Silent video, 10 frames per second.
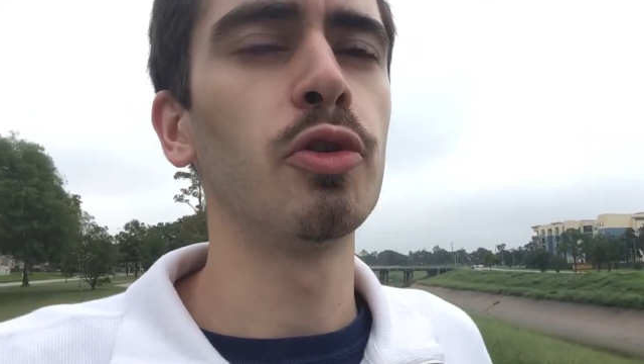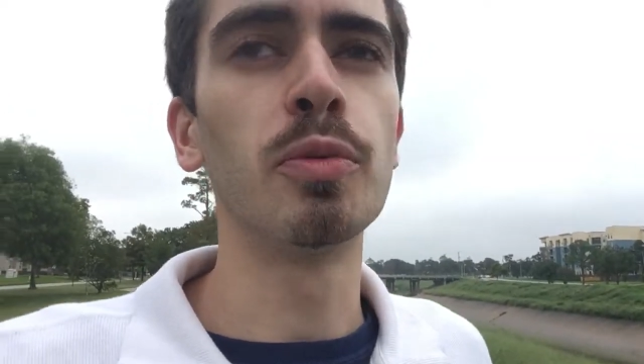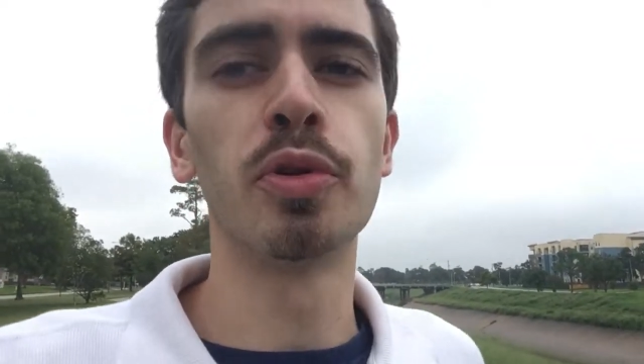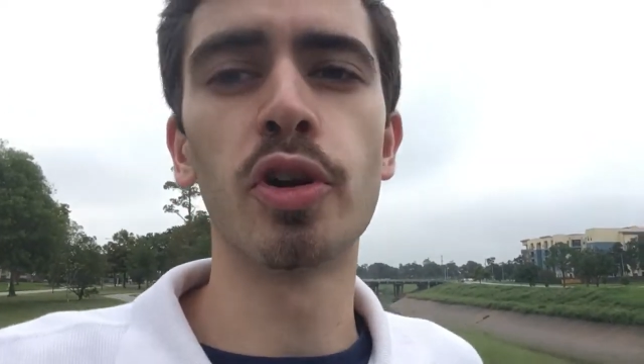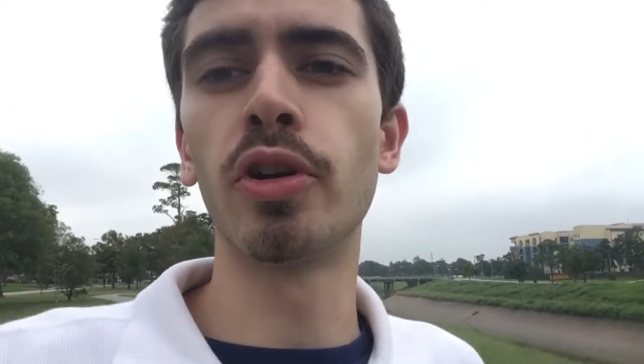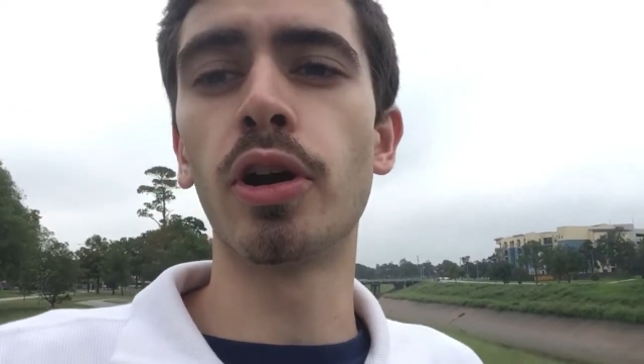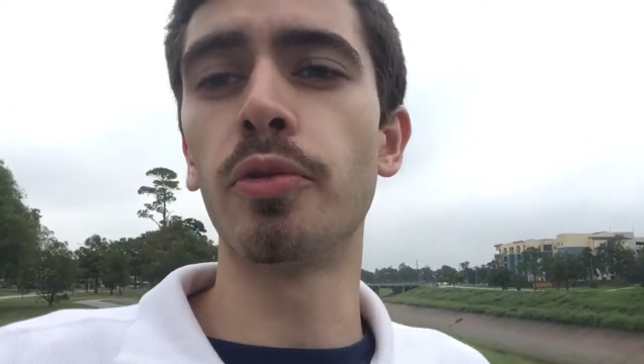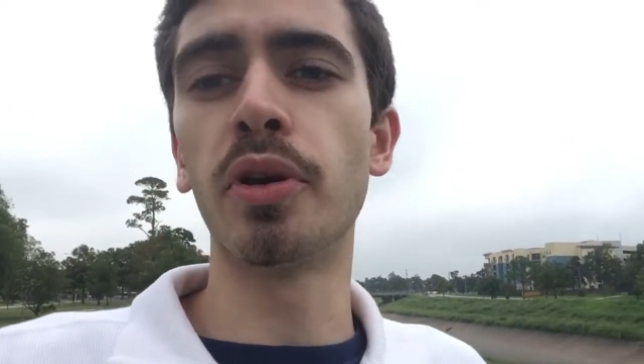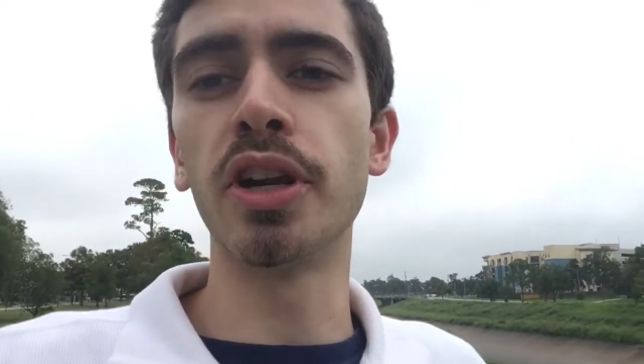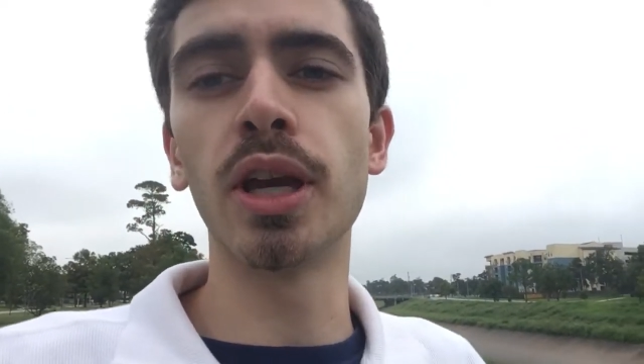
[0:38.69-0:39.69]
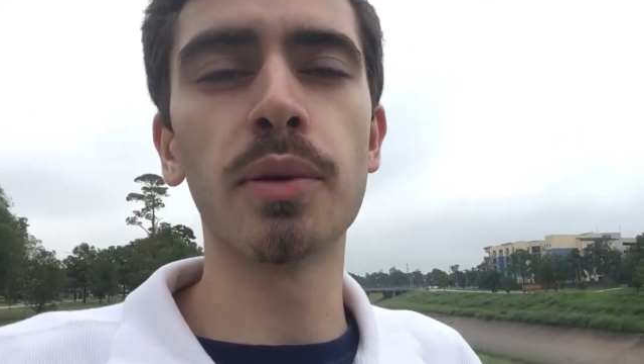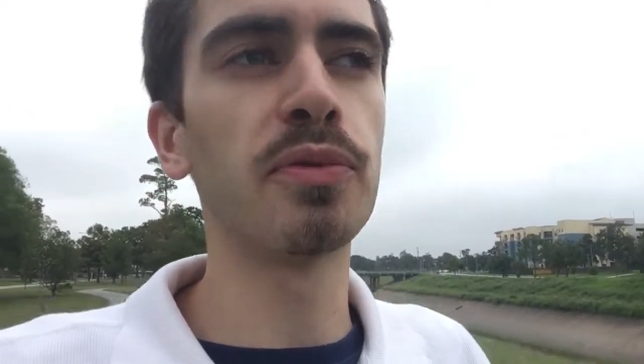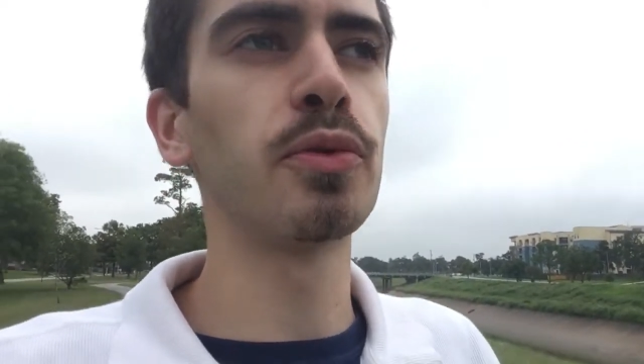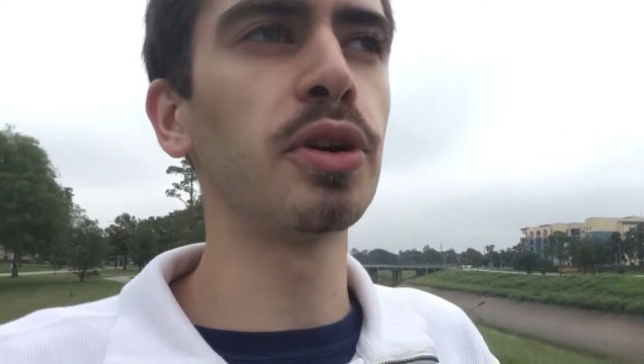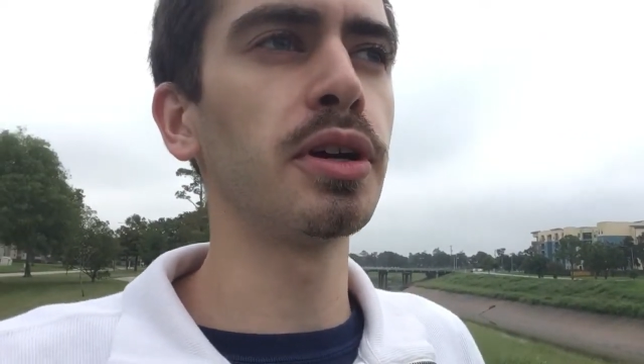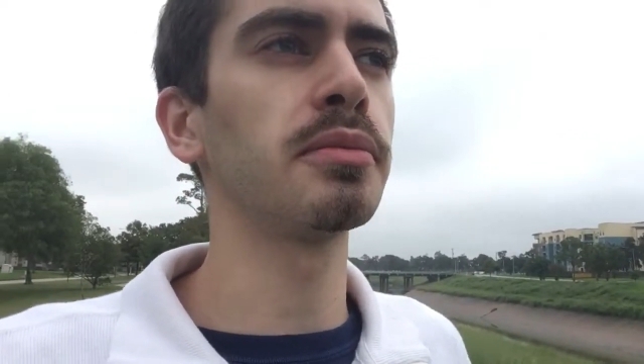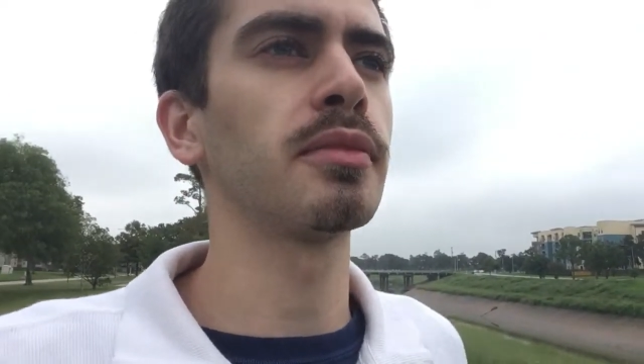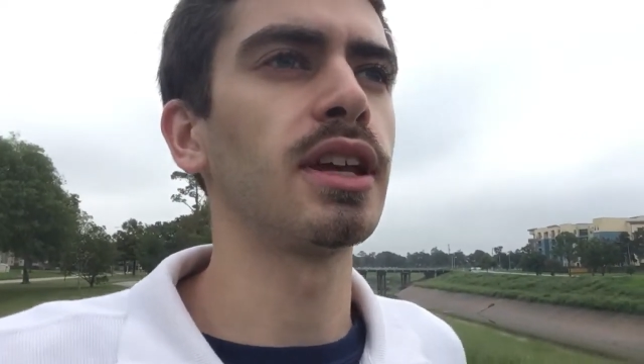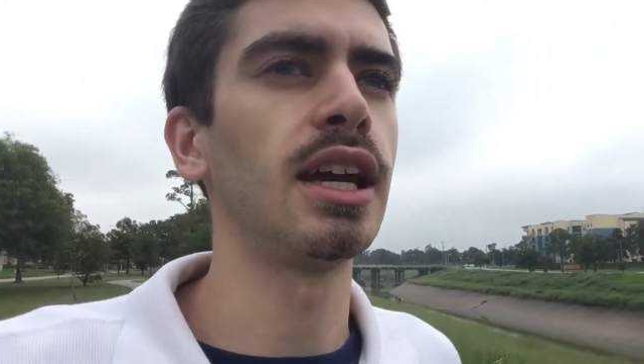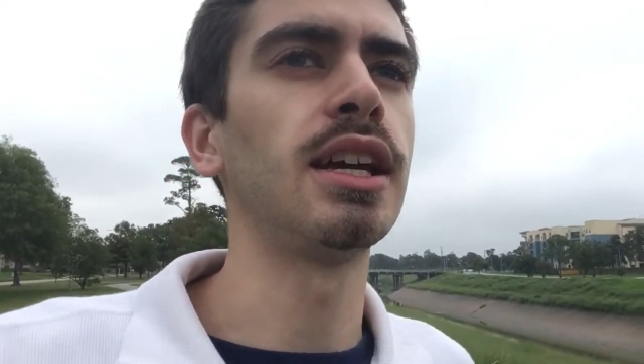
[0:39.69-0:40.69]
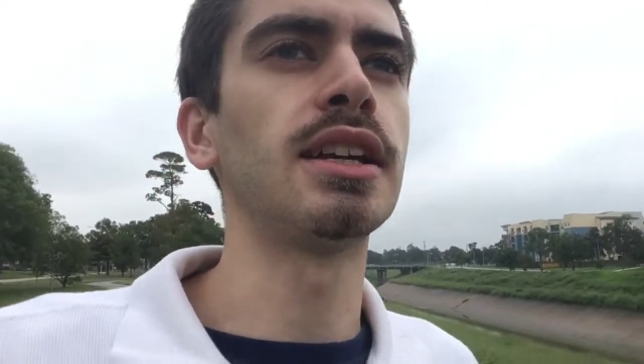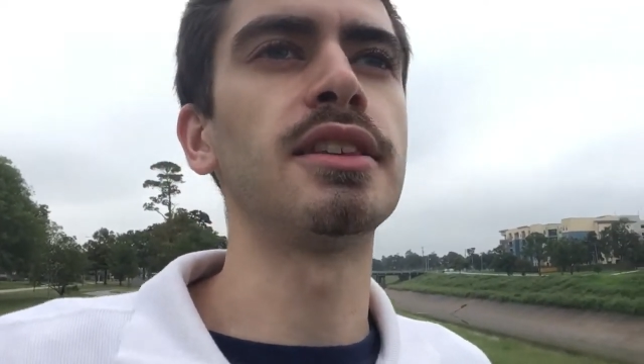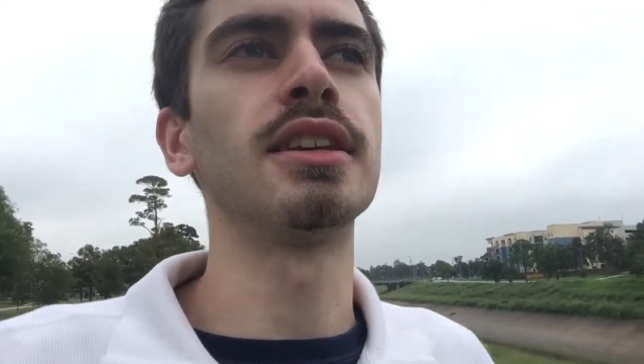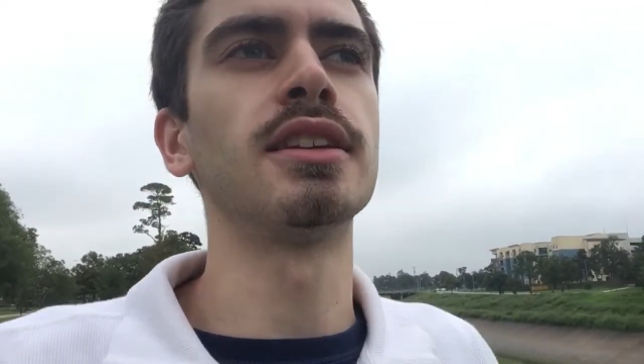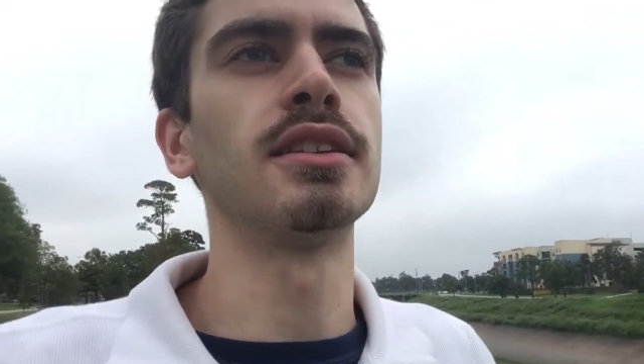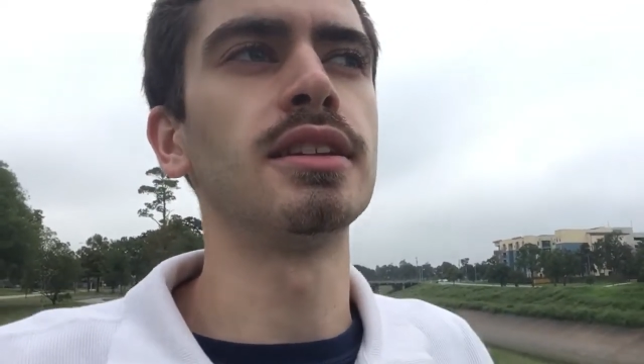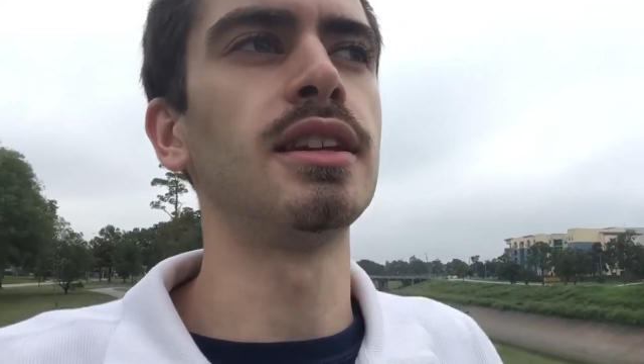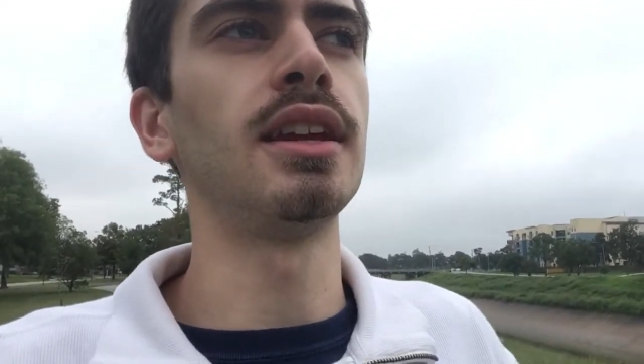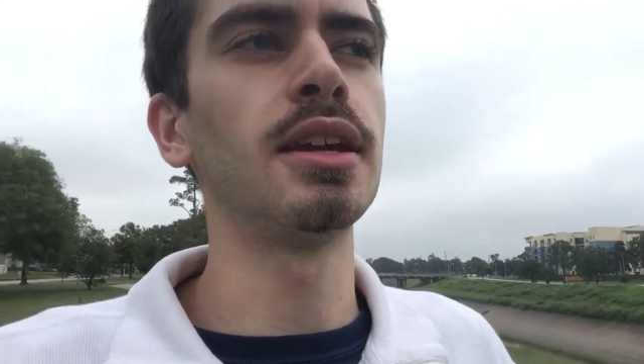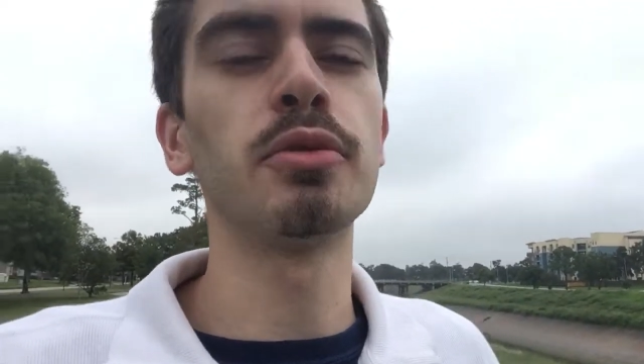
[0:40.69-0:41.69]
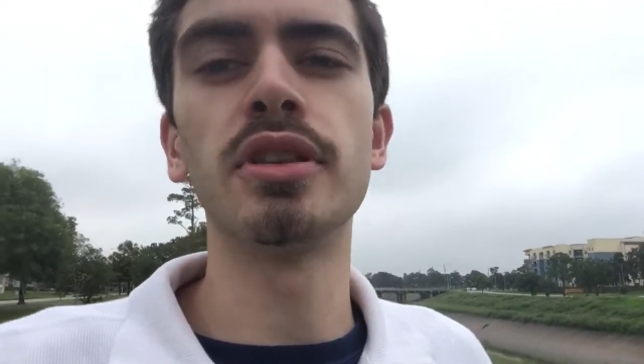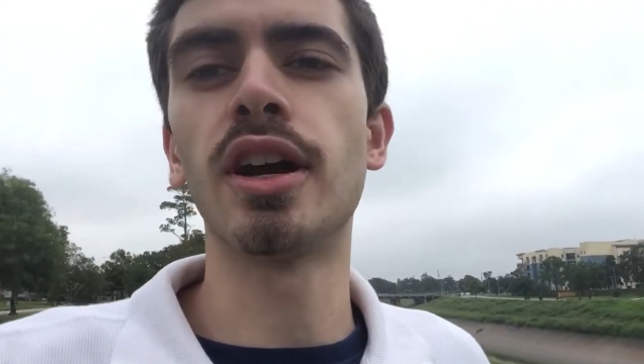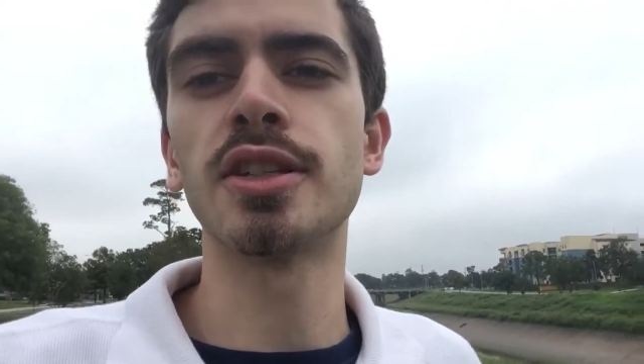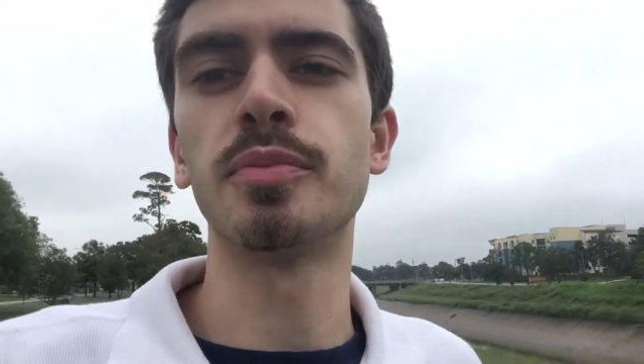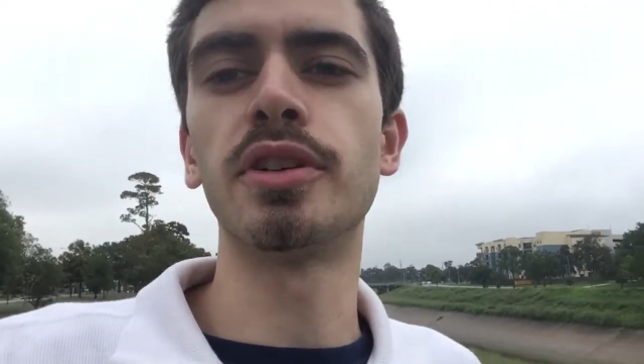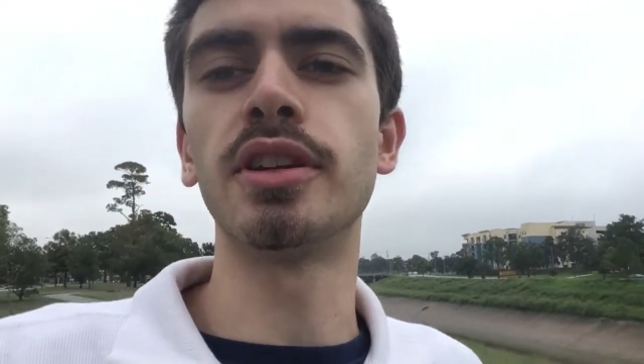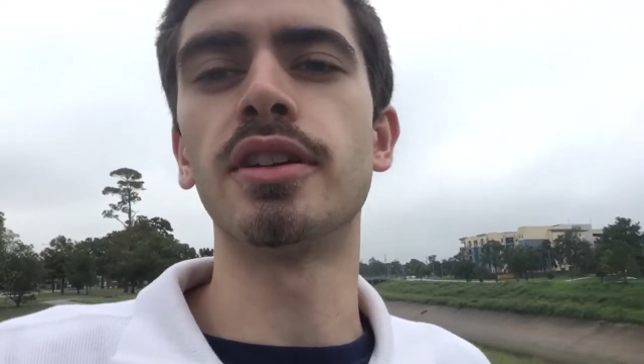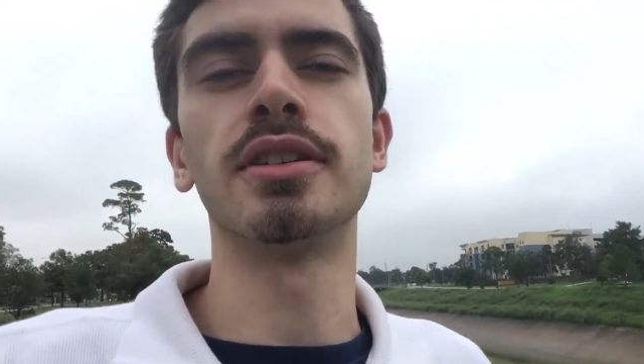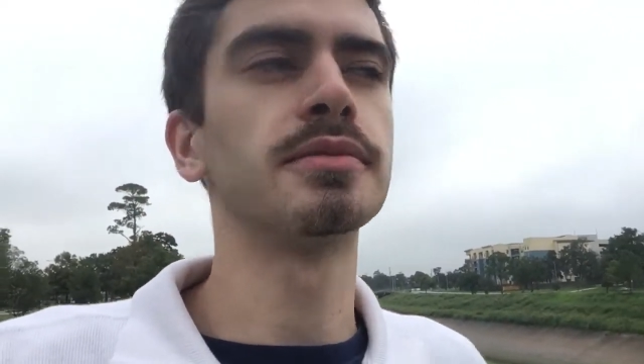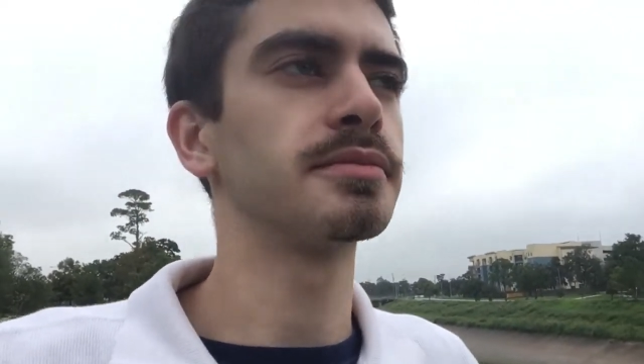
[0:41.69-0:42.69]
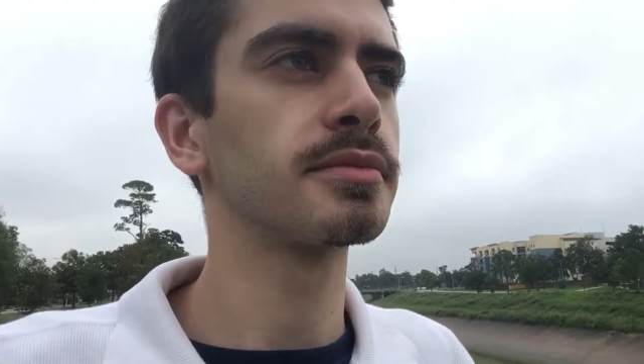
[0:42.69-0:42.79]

We put our own money up for it, and at the end of the day, we lost money on it.